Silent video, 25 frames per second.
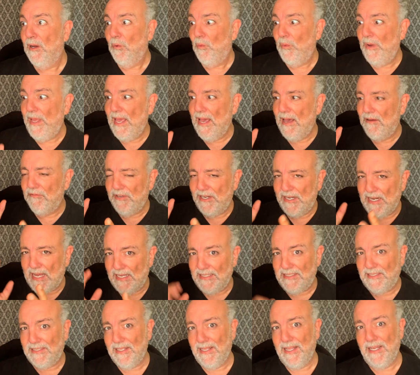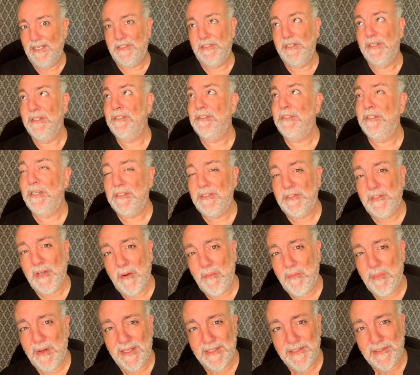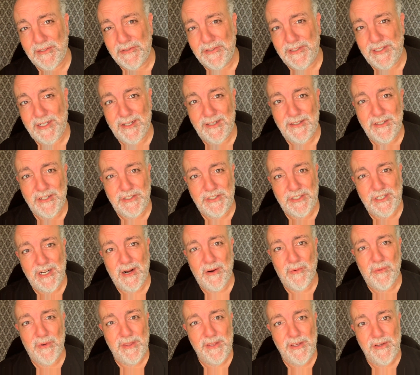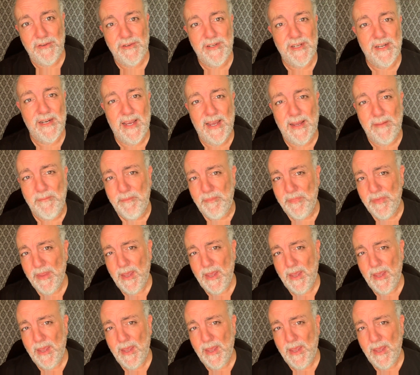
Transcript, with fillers: We have a nice selection of jigsaw puzzles here to share with you today.